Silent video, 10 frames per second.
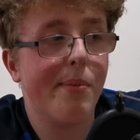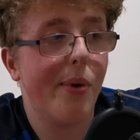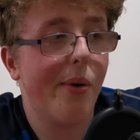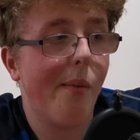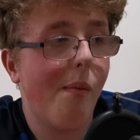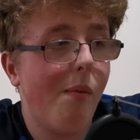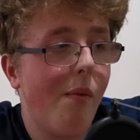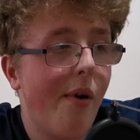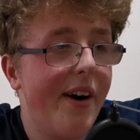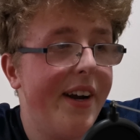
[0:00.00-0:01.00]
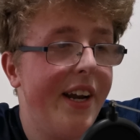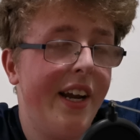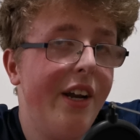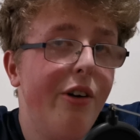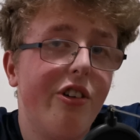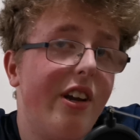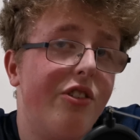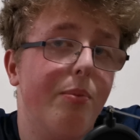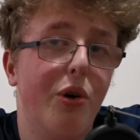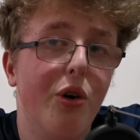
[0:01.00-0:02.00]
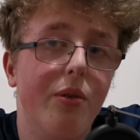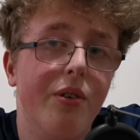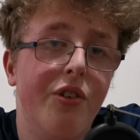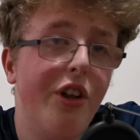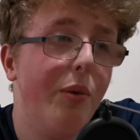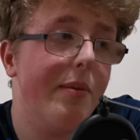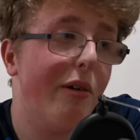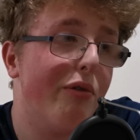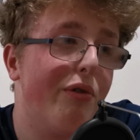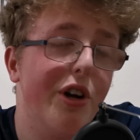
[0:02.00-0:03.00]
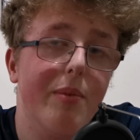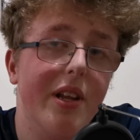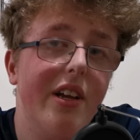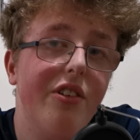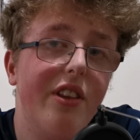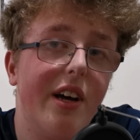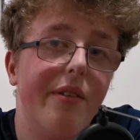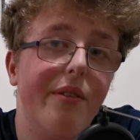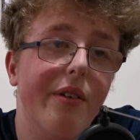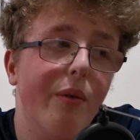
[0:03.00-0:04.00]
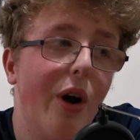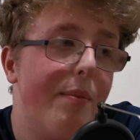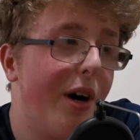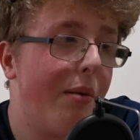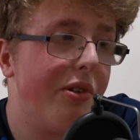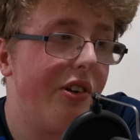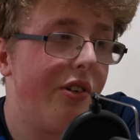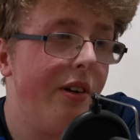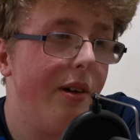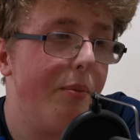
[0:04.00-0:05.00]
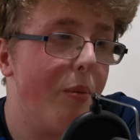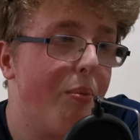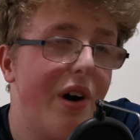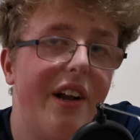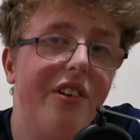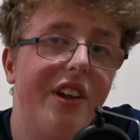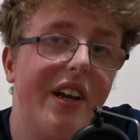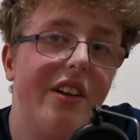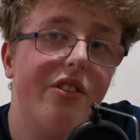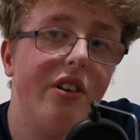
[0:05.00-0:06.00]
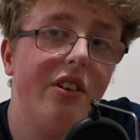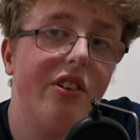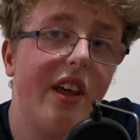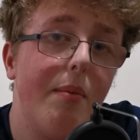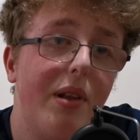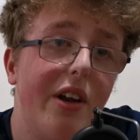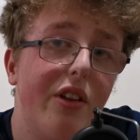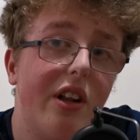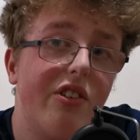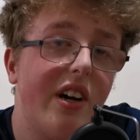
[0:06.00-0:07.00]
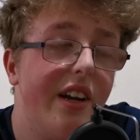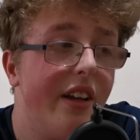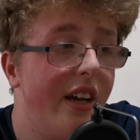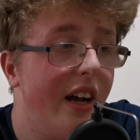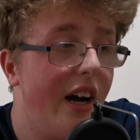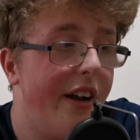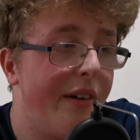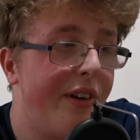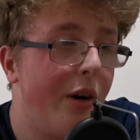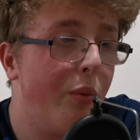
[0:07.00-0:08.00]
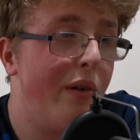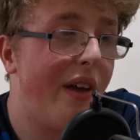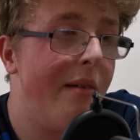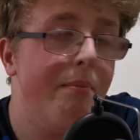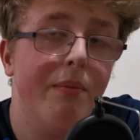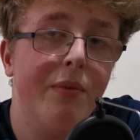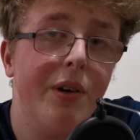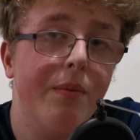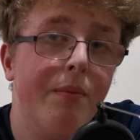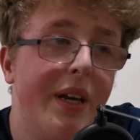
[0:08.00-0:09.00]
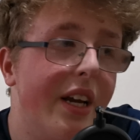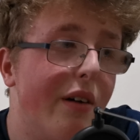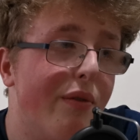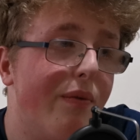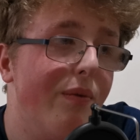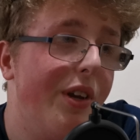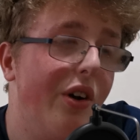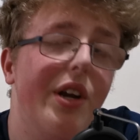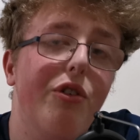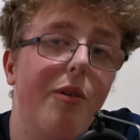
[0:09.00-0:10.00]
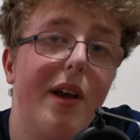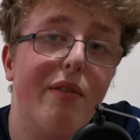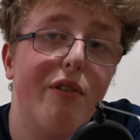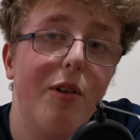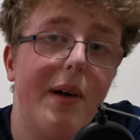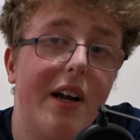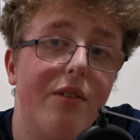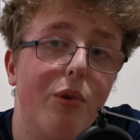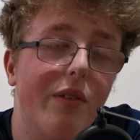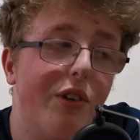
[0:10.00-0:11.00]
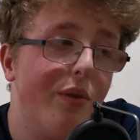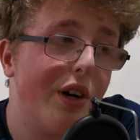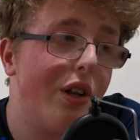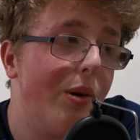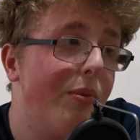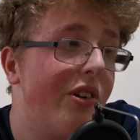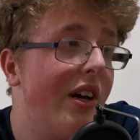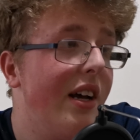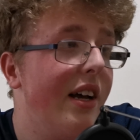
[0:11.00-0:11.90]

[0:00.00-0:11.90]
But he usually has to deal with about 3 players at that right back position, but Brendan Dickinson today played on that side, and I think with him being he used to be a fullback at one of his other clubs,